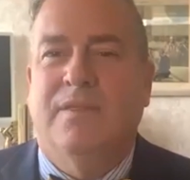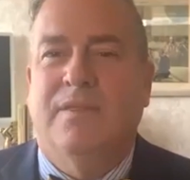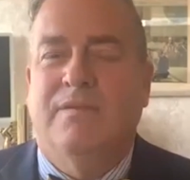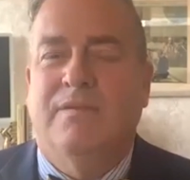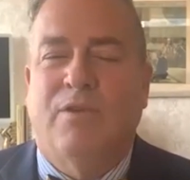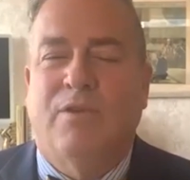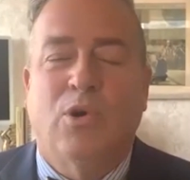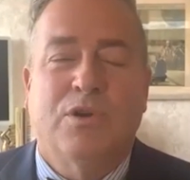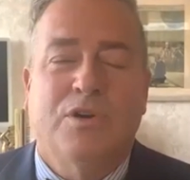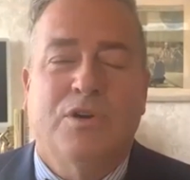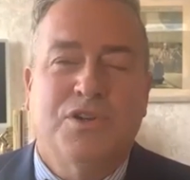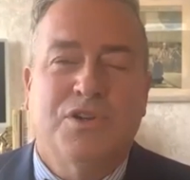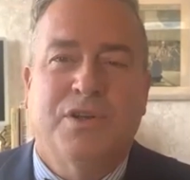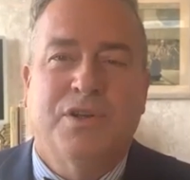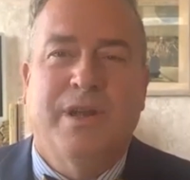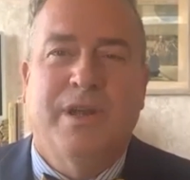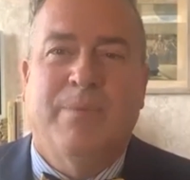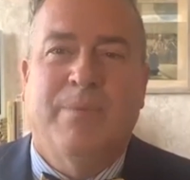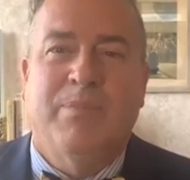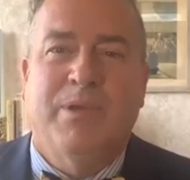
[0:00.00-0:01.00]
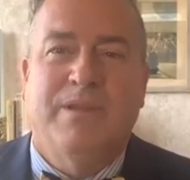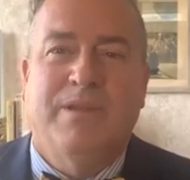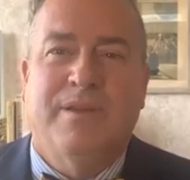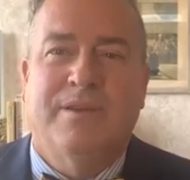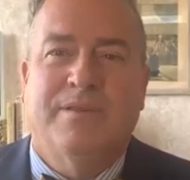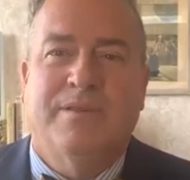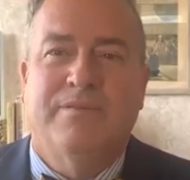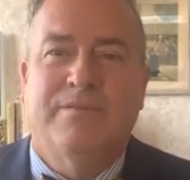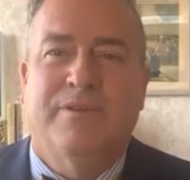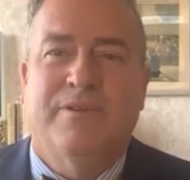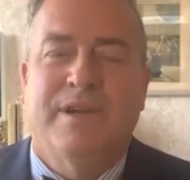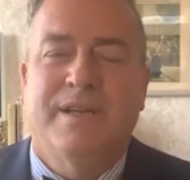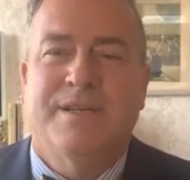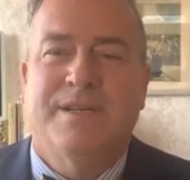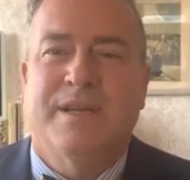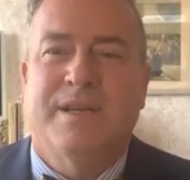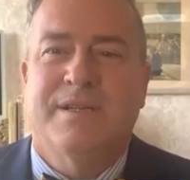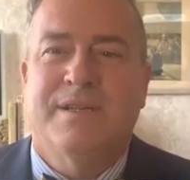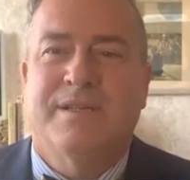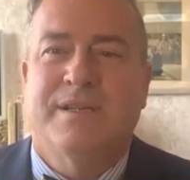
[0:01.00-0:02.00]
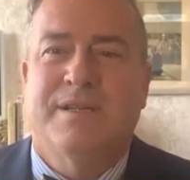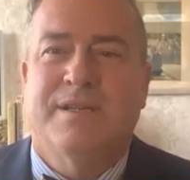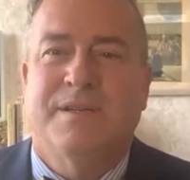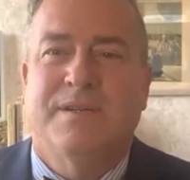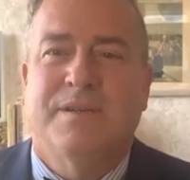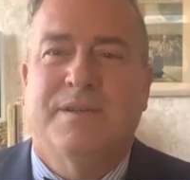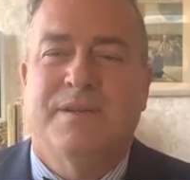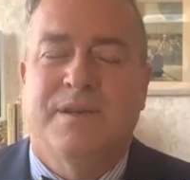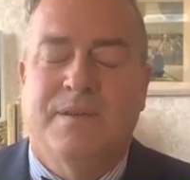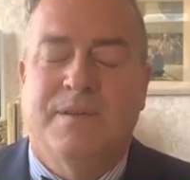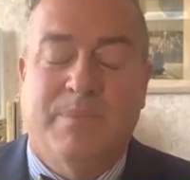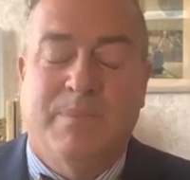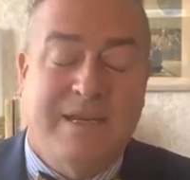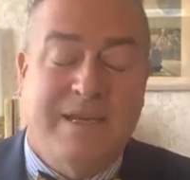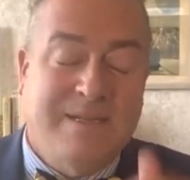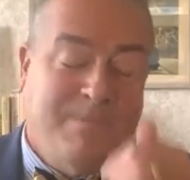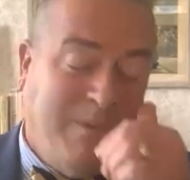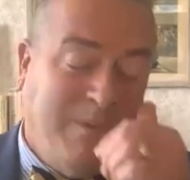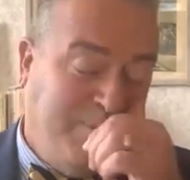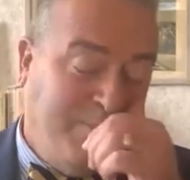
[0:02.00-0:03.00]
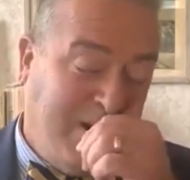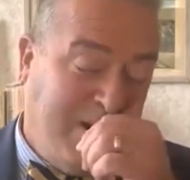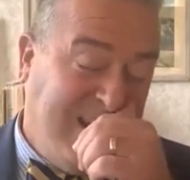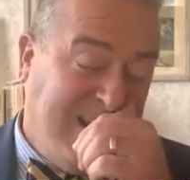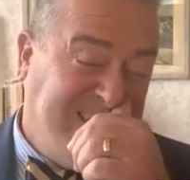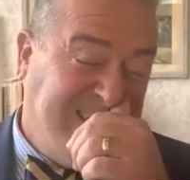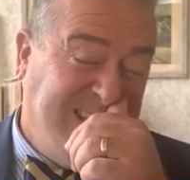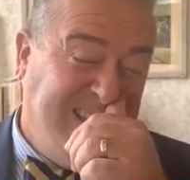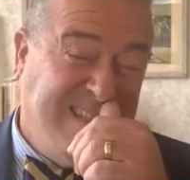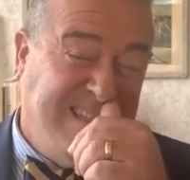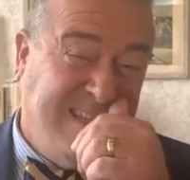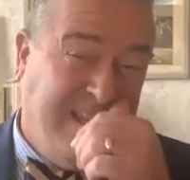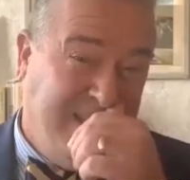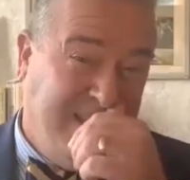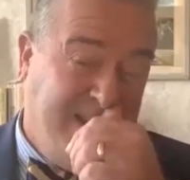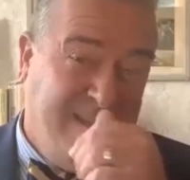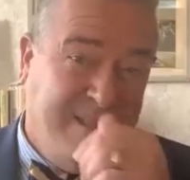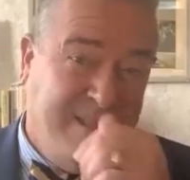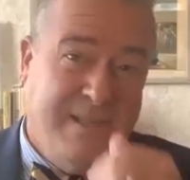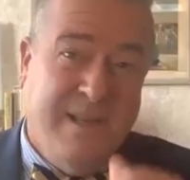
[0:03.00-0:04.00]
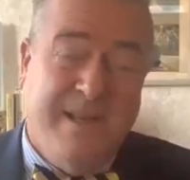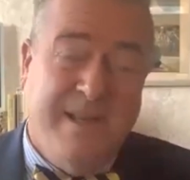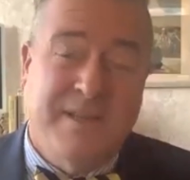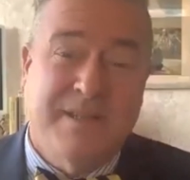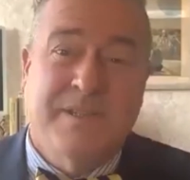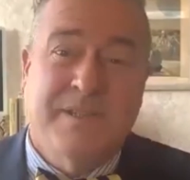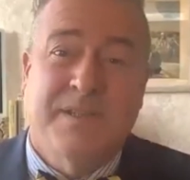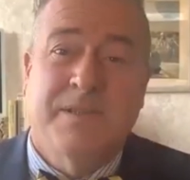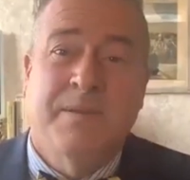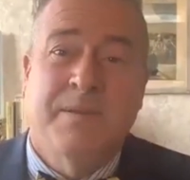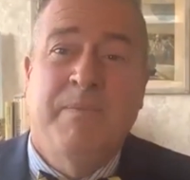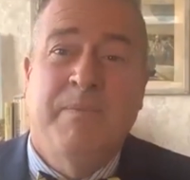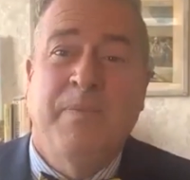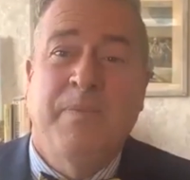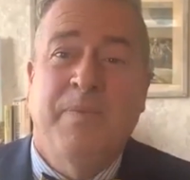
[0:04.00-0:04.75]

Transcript: the voters should not be disenfranchised such, uh, by a process such as this.